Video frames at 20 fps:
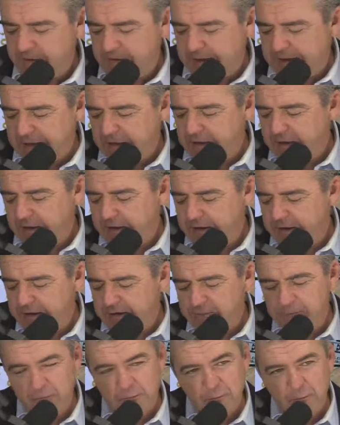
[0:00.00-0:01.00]

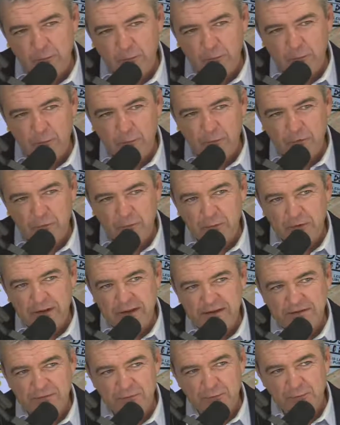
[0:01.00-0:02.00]
Elon was
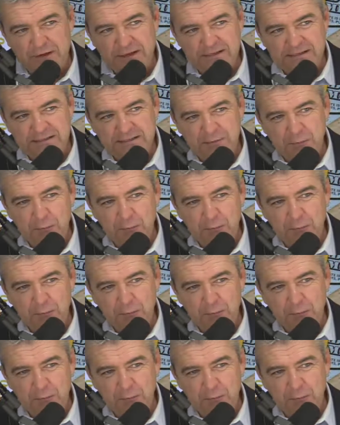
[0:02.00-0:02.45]
willing to risk